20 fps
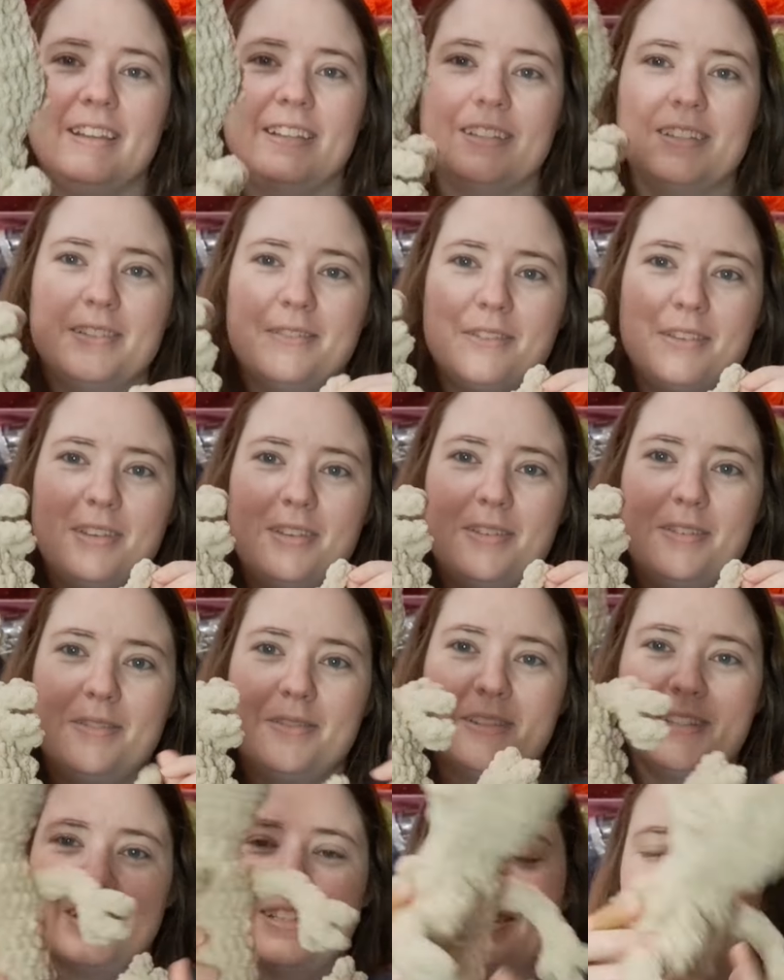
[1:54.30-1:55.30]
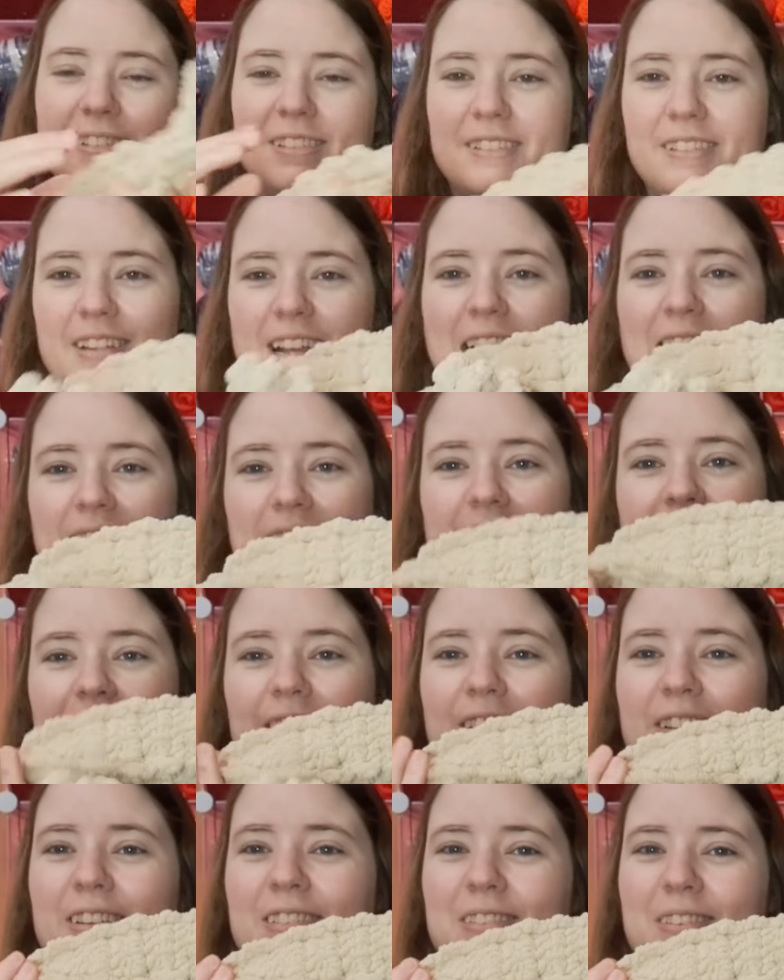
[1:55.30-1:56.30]
He's so cute. I think he
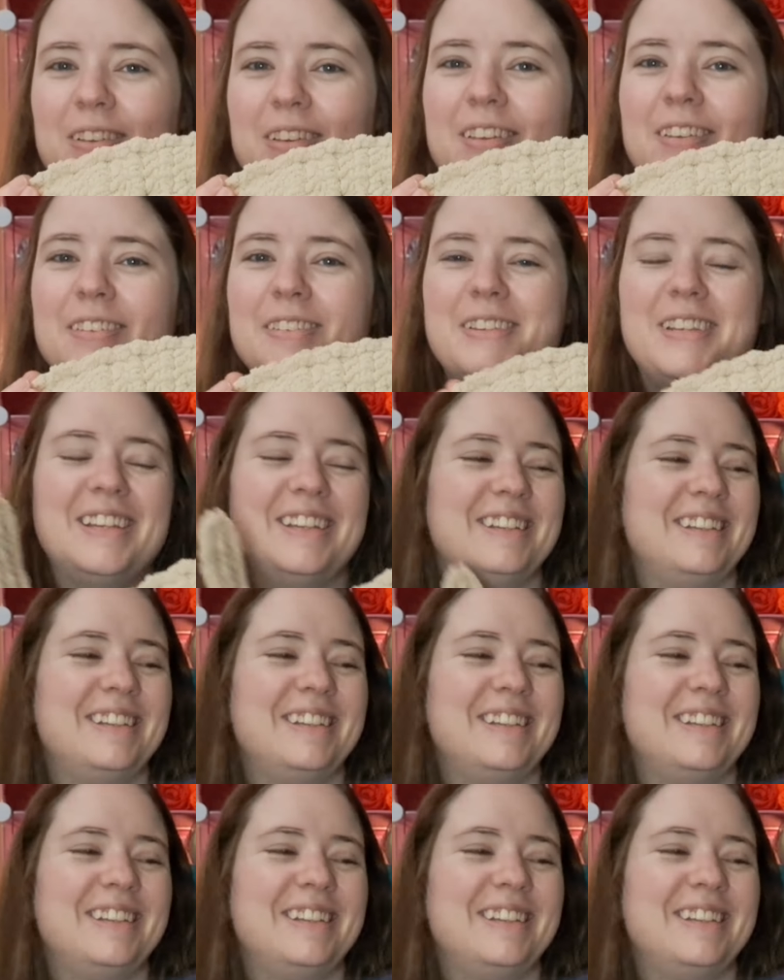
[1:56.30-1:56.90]
turned out so cute.